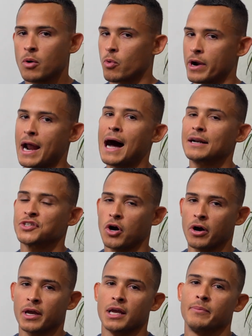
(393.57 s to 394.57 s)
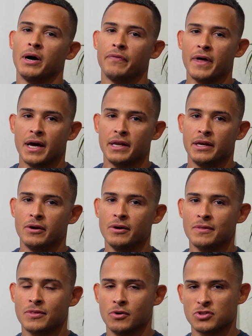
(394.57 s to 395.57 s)
We're not talking about that
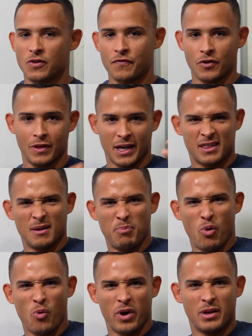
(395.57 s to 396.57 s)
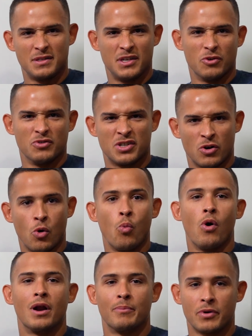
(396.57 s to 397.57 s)
here. Those are for like the
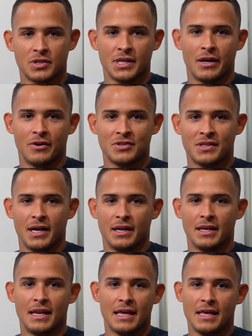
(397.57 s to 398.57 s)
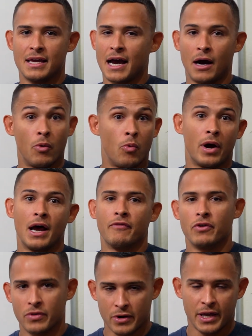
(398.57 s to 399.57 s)
0.001 percenters that need to eke out
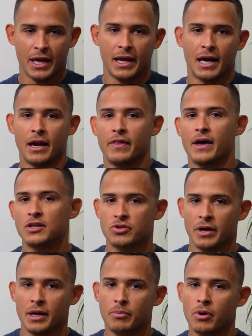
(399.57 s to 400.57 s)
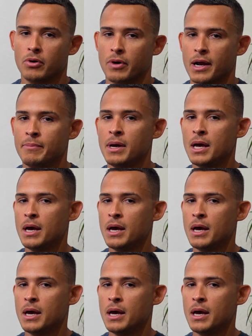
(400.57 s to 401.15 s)
whatever they're getting out of that training program.